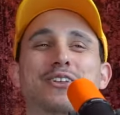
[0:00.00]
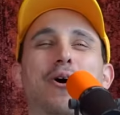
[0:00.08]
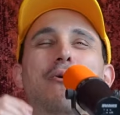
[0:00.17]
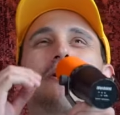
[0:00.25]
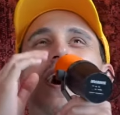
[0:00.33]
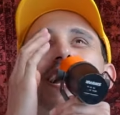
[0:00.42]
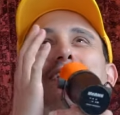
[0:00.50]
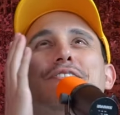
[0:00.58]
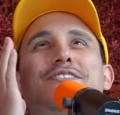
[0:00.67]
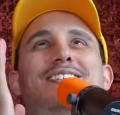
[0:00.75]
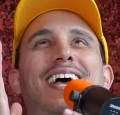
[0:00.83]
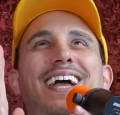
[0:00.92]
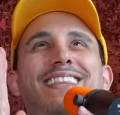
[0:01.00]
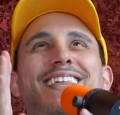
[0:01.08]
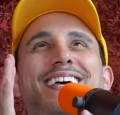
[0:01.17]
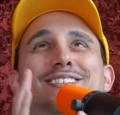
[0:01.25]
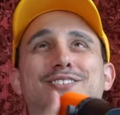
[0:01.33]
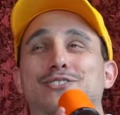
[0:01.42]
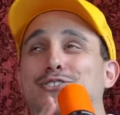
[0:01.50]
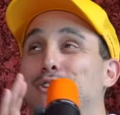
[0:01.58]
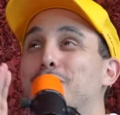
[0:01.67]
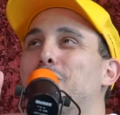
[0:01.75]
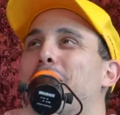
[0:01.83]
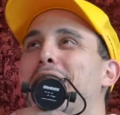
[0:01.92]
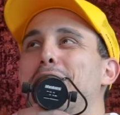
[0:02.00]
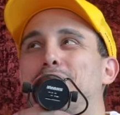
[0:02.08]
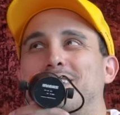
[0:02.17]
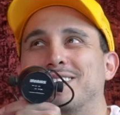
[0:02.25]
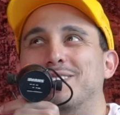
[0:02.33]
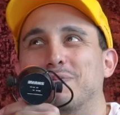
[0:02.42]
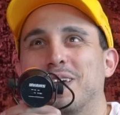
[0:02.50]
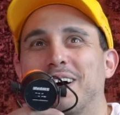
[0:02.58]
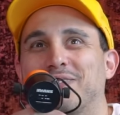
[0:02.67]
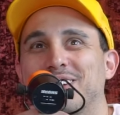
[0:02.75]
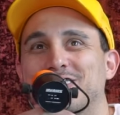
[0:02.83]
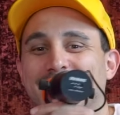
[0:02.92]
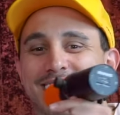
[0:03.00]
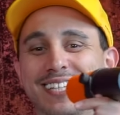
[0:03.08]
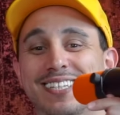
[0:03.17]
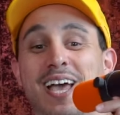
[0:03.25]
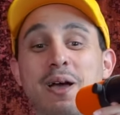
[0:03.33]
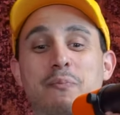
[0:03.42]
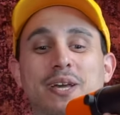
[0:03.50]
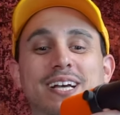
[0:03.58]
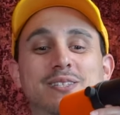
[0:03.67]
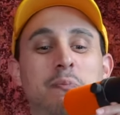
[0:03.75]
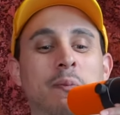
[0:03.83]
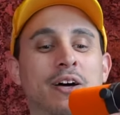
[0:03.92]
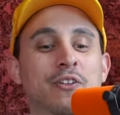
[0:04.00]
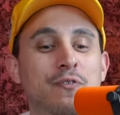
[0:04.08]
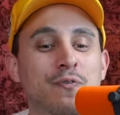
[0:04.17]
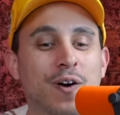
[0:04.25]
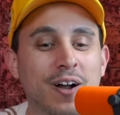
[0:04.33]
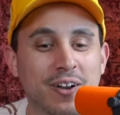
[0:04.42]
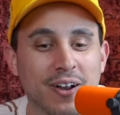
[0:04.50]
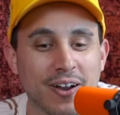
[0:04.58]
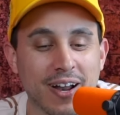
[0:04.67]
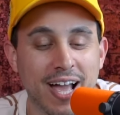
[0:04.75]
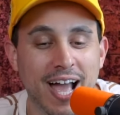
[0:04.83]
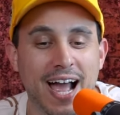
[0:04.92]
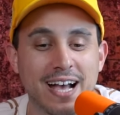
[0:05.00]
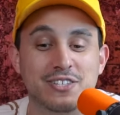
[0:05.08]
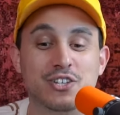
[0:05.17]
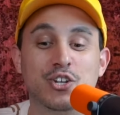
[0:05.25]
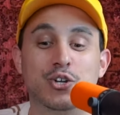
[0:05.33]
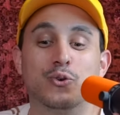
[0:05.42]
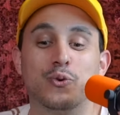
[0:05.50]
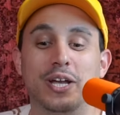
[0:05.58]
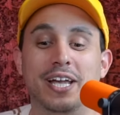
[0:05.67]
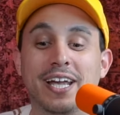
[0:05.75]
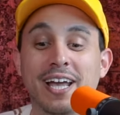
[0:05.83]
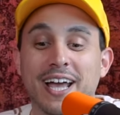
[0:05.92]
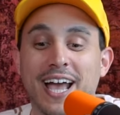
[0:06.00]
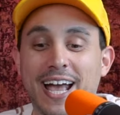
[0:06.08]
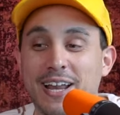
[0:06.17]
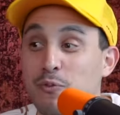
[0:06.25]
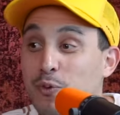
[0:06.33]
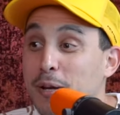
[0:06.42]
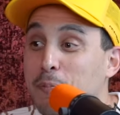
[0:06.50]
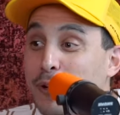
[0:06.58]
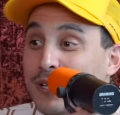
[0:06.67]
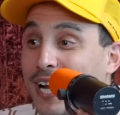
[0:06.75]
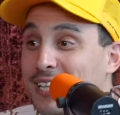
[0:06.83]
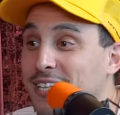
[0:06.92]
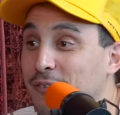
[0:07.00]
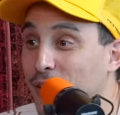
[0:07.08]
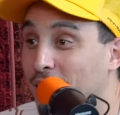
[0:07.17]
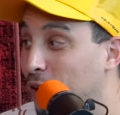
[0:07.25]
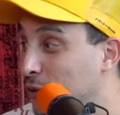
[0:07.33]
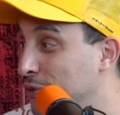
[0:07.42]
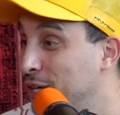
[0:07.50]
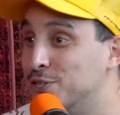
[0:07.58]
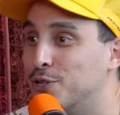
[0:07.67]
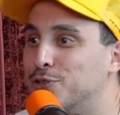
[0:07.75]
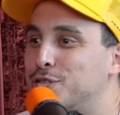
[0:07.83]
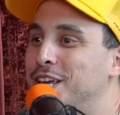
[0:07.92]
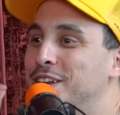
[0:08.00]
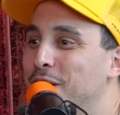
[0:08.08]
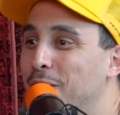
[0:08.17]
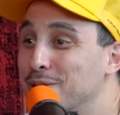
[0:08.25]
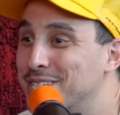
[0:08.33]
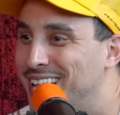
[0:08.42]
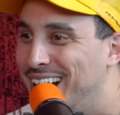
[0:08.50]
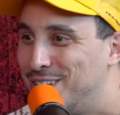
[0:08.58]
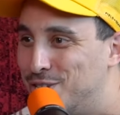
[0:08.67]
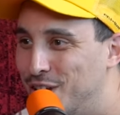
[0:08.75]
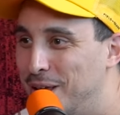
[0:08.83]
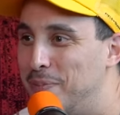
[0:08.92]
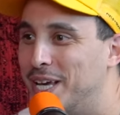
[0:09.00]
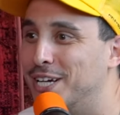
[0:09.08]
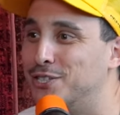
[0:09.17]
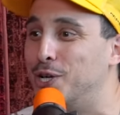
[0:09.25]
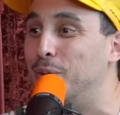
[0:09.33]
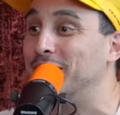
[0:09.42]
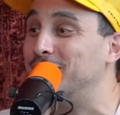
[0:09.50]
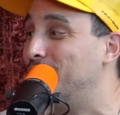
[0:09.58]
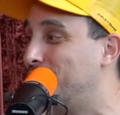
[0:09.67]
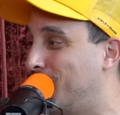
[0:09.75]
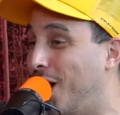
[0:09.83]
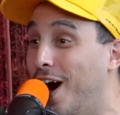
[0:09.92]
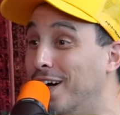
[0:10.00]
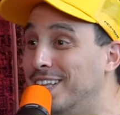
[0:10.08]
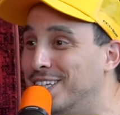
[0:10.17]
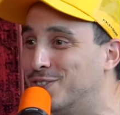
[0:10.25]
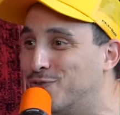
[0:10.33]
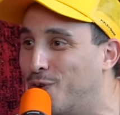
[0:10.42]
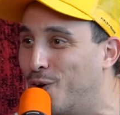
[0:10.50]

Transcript: You know why you're saying this? Do you know why it pisses me off that you're saying this? Because motherfucker has a degree in reproductive health. So she knows that shit because she went to college